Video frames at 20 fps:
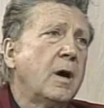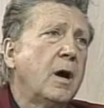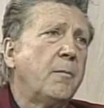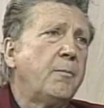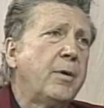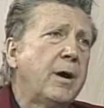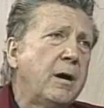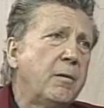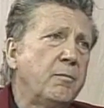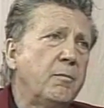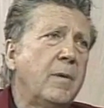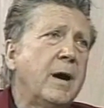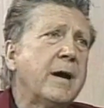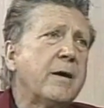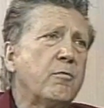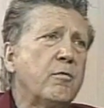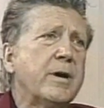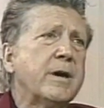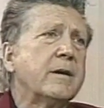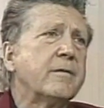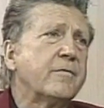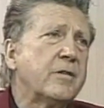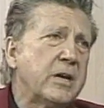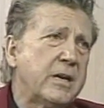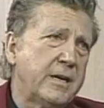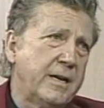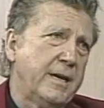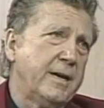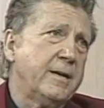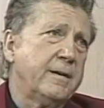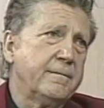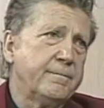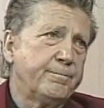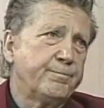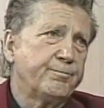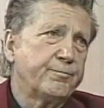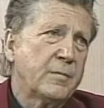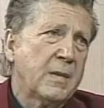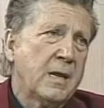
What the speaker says: about my way of eating,